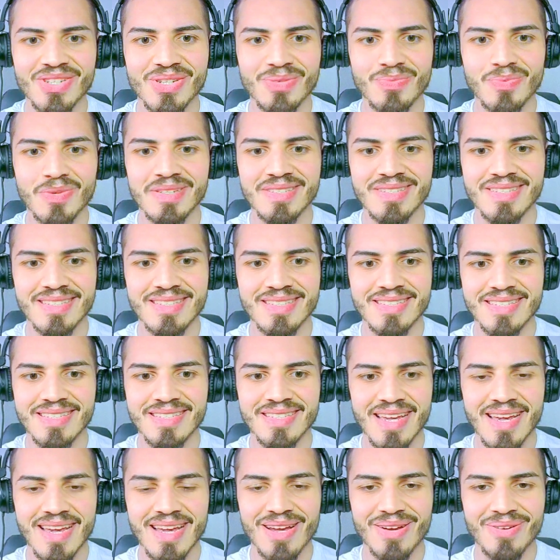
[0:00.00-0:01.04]
she wants it to
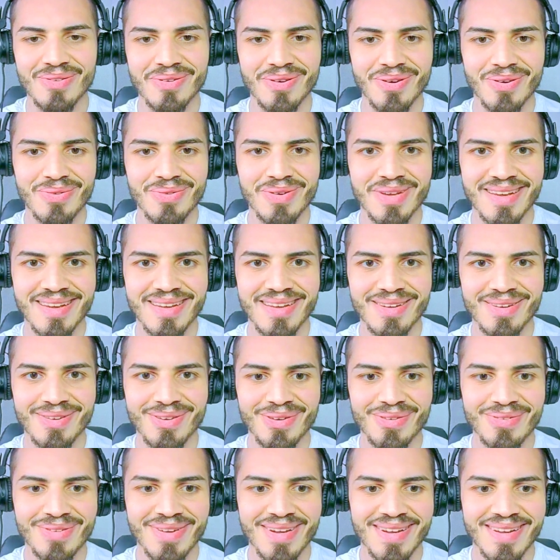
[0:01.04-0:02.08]
sound. Okay,
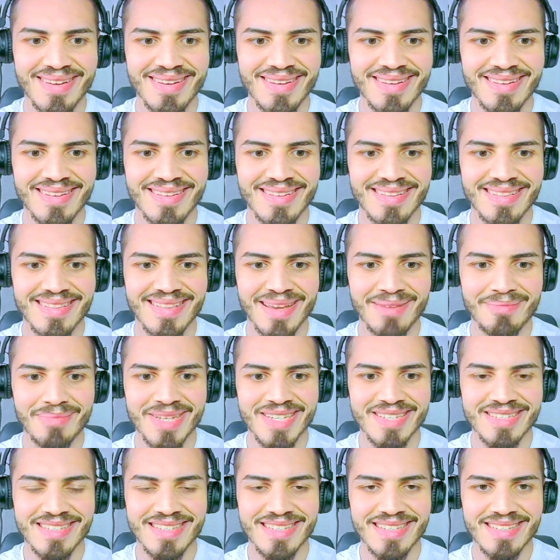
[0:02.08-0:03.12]
okay. That
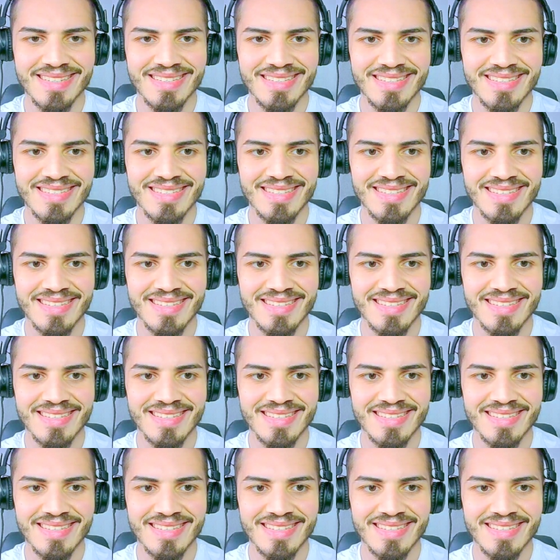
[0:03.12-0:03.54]
makes sense.